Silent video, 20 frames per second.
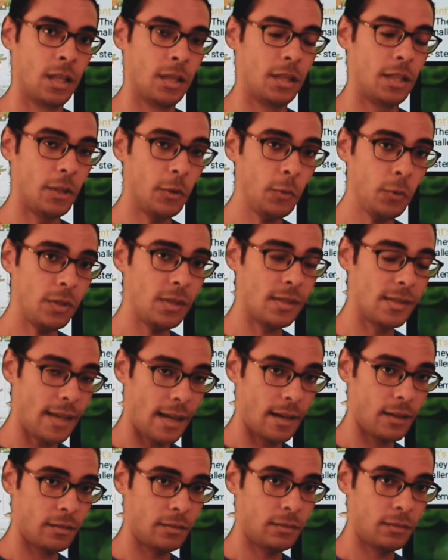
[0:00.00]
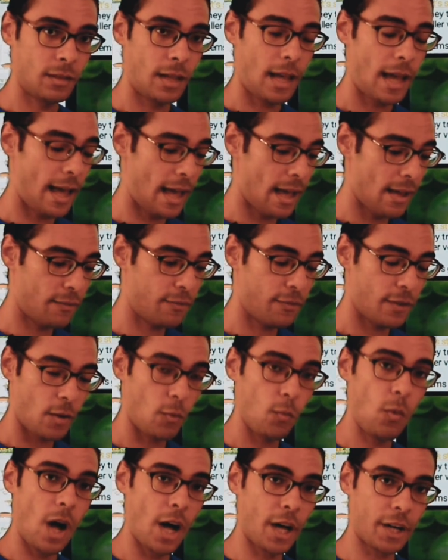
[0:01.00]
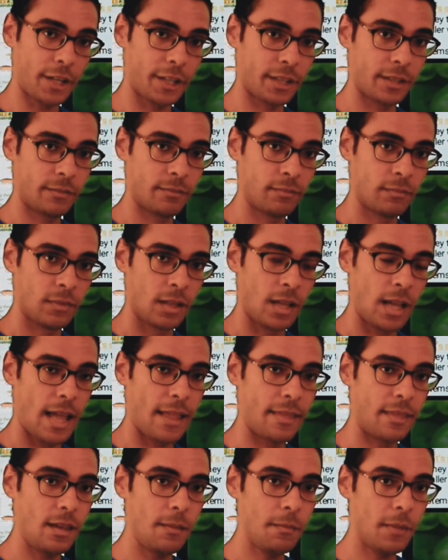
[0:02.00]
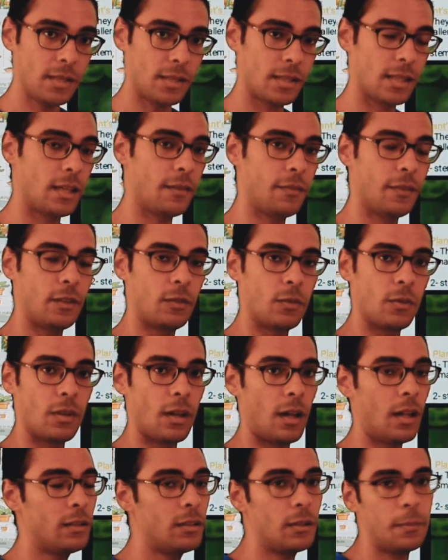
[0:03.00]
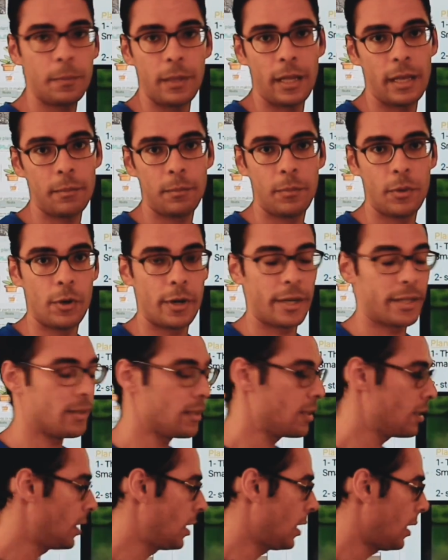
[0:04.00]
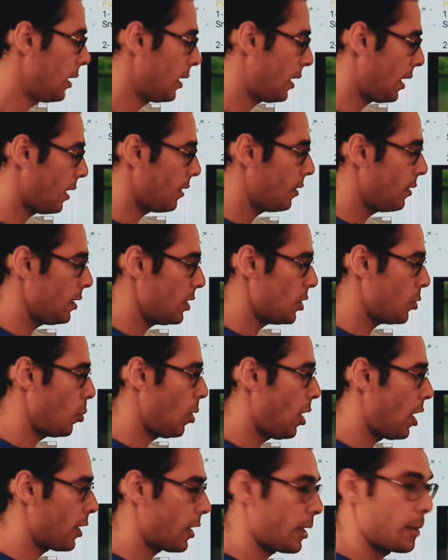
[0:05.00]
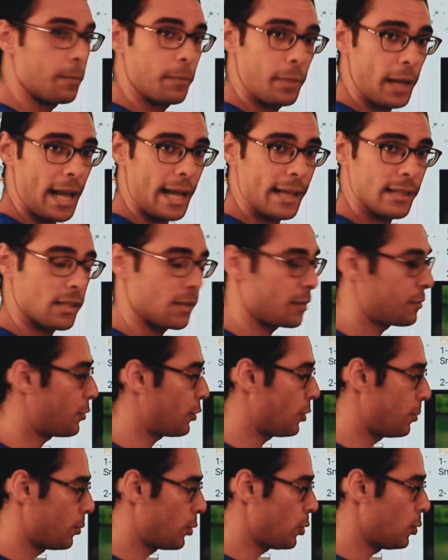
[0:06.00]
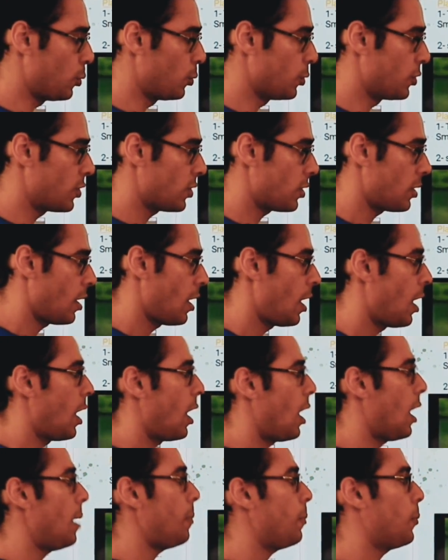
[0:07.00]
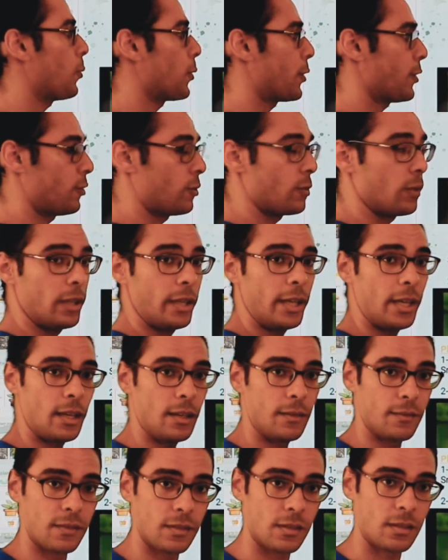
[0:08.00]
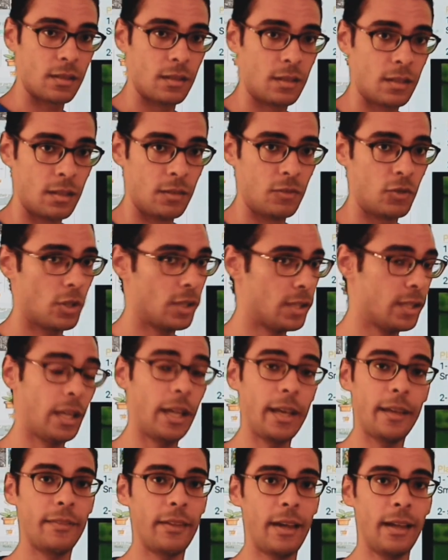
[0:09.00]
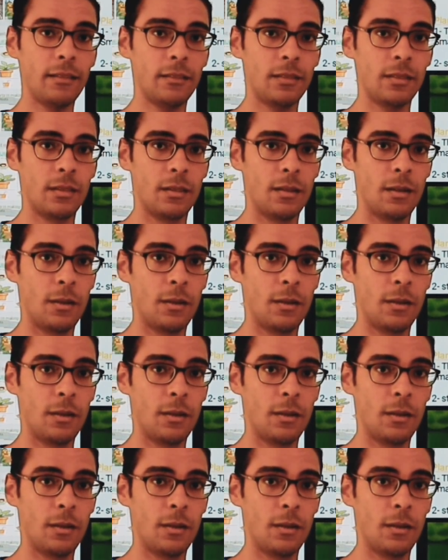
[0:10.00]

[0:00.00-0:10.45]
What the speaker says: The roots down have water and they must give it to the other plant parts. Can this water pass from roots upward to leaves, just like that,